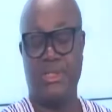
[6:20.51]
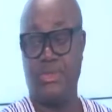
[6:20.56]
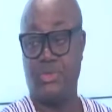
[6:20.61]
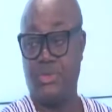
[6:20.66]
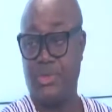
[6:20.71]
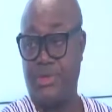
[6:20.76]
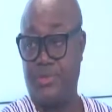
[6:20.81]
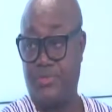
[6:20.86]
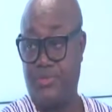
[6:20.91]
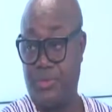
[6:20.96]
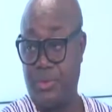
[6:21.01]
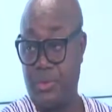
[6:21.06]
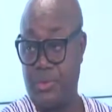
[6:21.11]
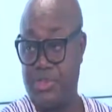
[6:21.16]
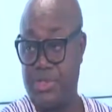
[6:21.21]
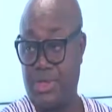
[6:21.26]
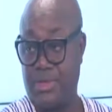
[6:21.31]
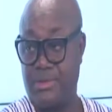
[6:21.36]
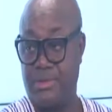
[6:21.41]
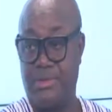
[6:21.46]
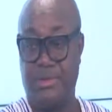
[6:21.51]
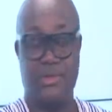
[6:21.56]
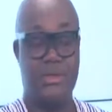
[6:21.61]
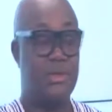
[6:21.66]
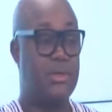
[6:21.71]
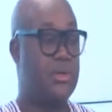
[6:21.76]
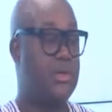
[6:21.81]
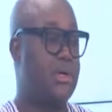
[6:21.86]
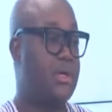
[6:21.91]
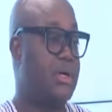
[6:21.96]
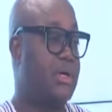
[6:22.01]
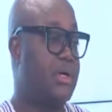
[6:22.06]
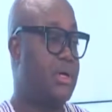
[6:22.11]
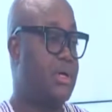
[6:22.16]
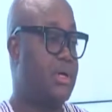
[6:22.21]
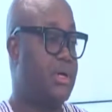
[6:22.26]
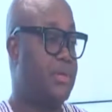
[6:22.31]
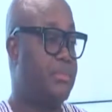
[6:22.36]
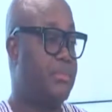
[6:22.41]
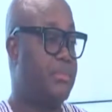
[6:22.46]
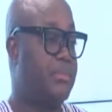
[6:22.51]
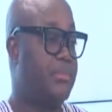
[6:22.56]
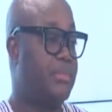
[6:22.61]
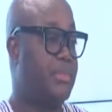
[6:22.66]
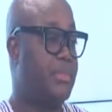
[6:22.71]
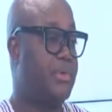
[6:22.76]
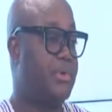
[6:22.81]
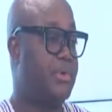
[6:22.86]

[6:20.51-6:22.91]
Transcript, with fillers: into the future. Um,